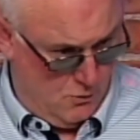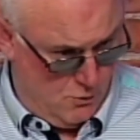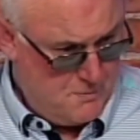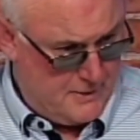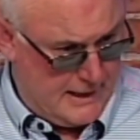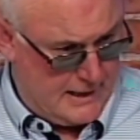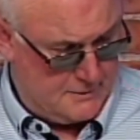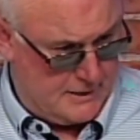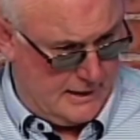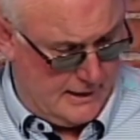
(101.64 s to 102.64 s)
room
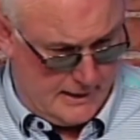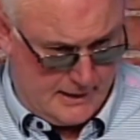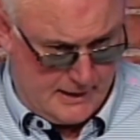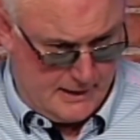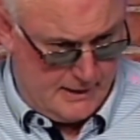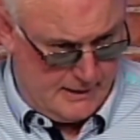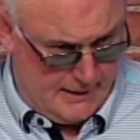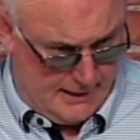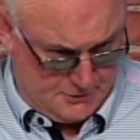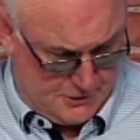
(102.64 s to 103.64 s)
count
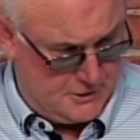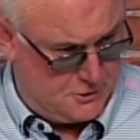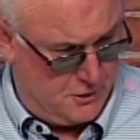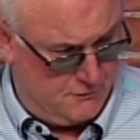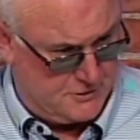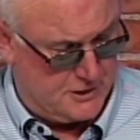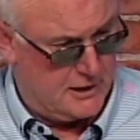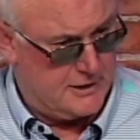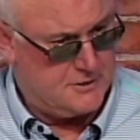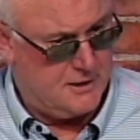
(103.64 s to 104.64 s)
and certain
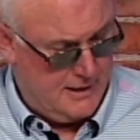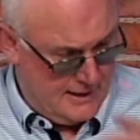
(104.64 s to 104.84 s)
facilities,